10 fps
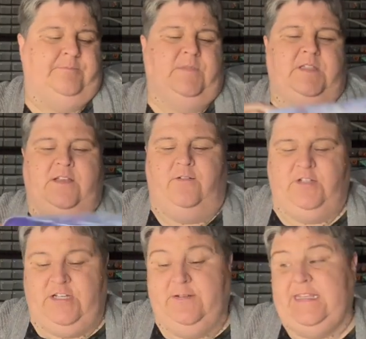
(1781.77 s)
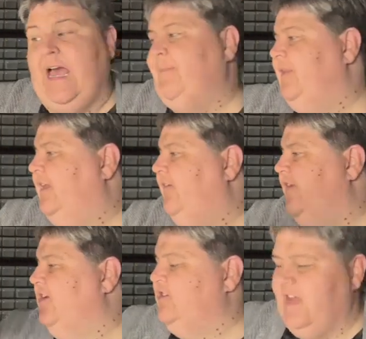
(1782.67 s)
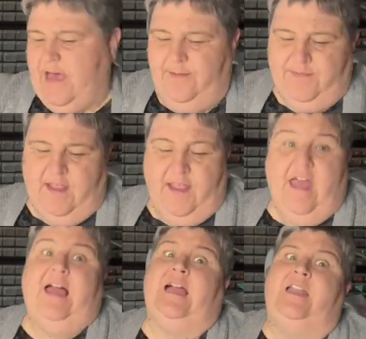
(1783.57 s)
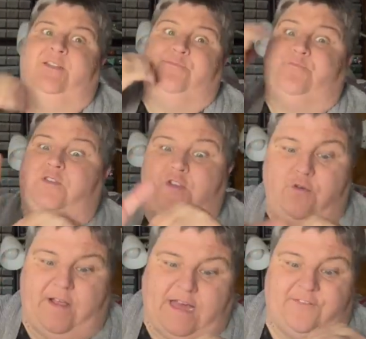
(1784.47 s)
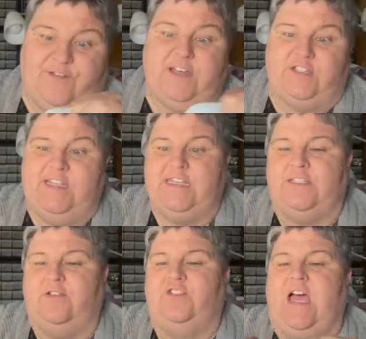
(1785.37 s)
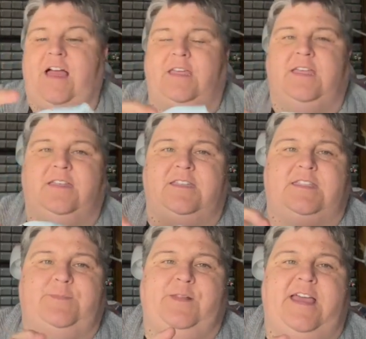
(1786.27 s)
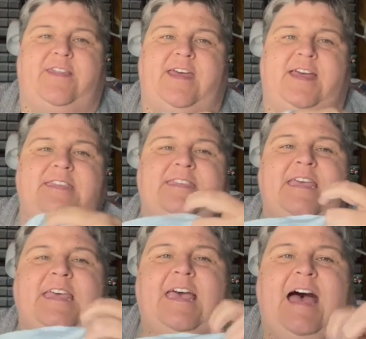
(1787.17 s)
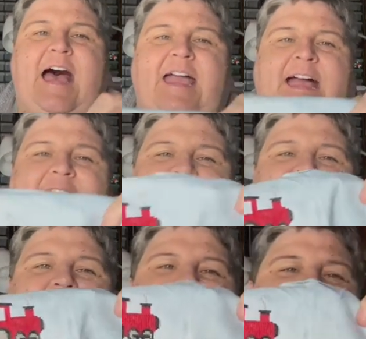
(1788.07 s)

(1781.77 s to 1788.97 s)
So she was happy that I finished that. I gotta finish this so John can display this. I got John's